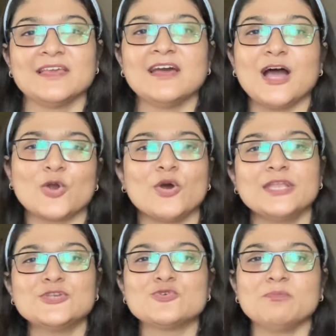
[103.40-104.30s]

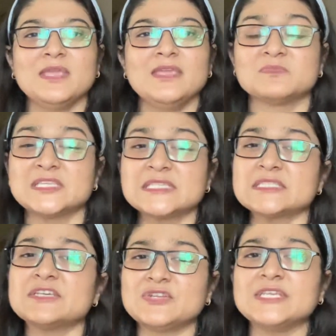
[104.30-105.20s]
According to me, this is
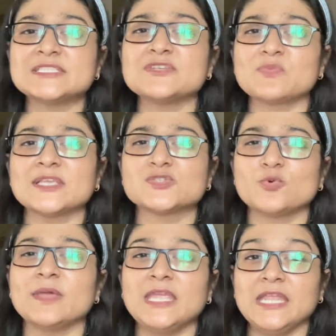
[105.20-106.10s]
the reason why so
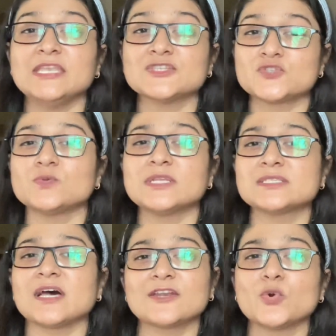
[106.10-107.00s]
many Indian
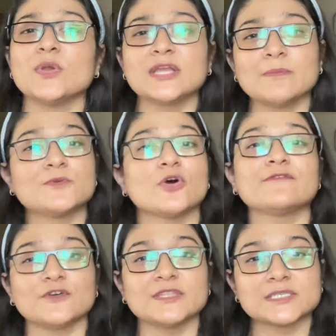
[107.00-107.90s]
students are going abroad
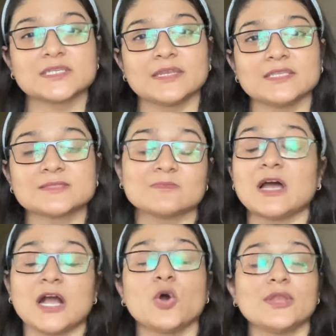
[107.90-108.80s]
for their studies.
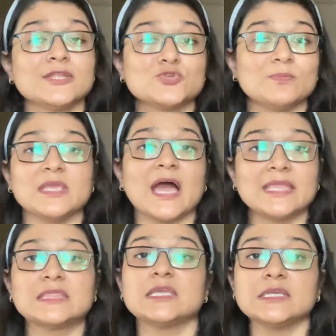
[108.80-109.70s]
According to me, I
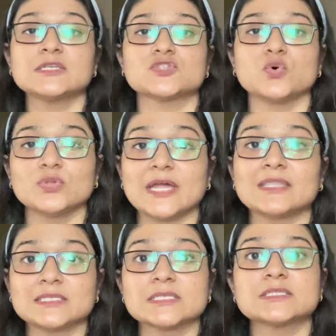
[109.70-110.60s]
think so that
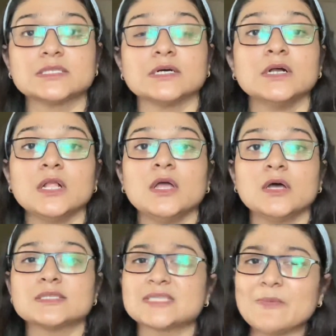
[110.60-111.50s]
this is the,
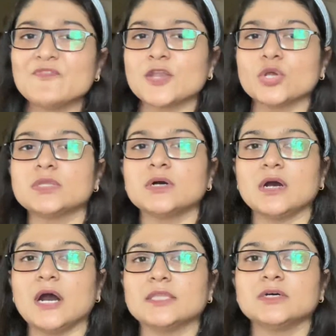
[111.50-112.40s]
somewhere or the
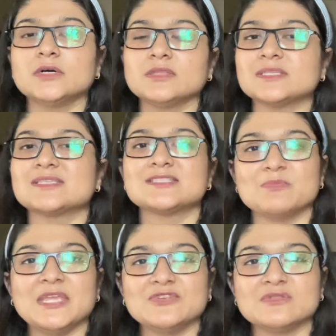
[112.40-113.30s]
other, this is the
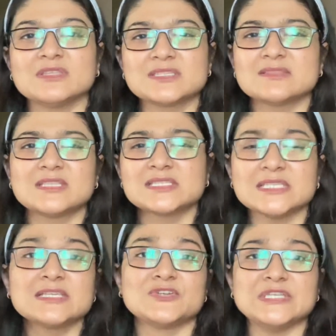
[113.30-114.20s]
main, this, this
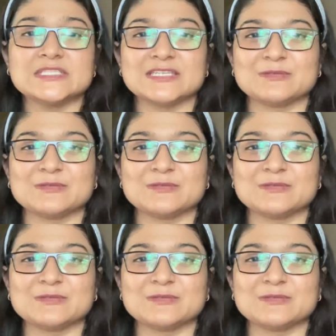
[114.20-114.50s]
is the reason.